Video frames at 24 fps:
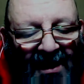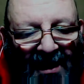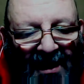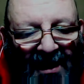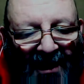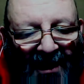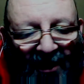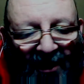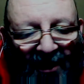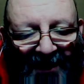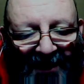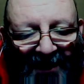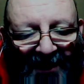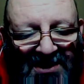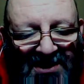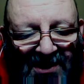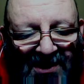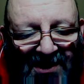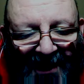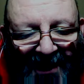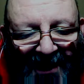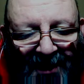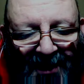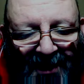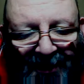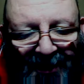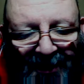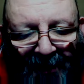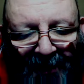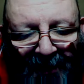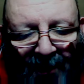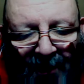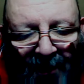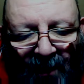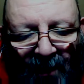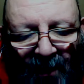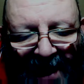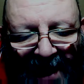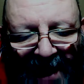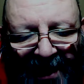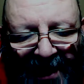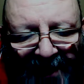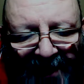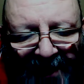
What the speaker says: I honestly threw away.